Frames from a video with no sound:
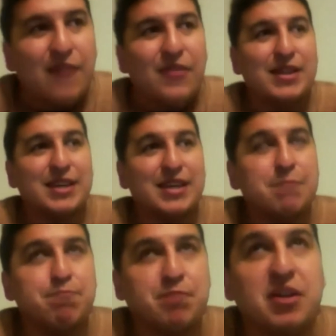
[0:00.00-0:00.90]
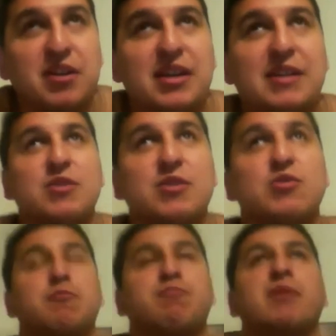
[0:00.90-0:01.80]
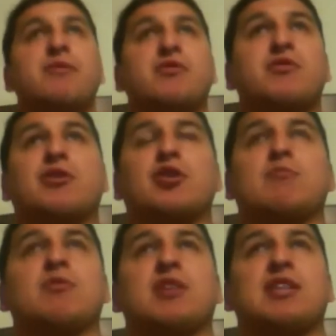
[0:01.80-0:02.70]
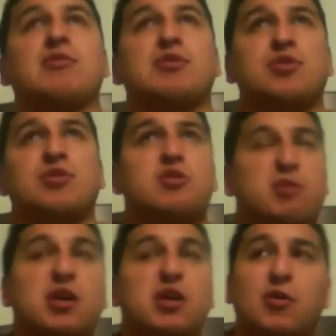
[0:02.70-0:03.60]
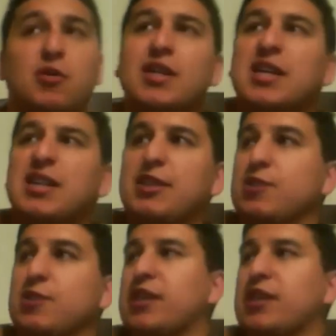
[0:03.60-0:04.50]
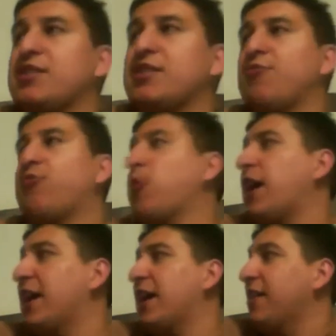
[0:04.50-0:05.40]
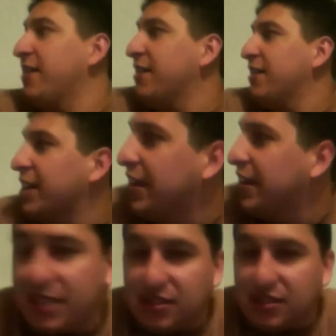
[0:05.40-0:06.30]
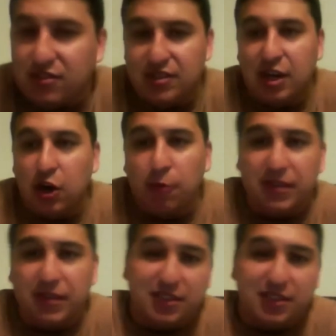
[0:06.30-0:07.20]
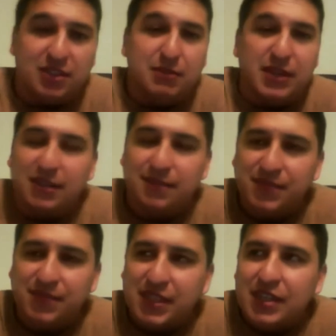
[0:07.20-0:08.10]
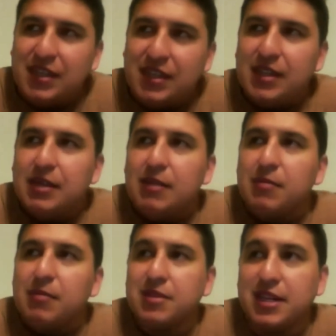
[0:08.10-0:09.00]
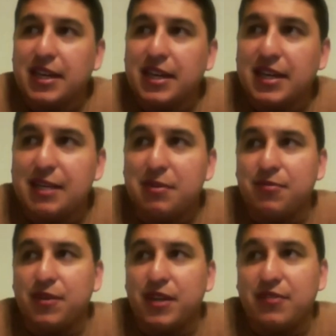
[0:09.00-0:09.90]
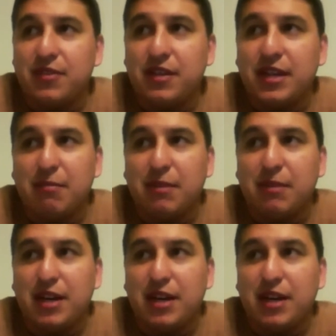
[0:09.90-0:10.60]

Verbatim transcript: I thought he'd put like doing a puff of dark smoke like the original series, but no, this dude gets fried, and that was interesting. I hope he doesn't come back, because then again, that'd be funny if he came back.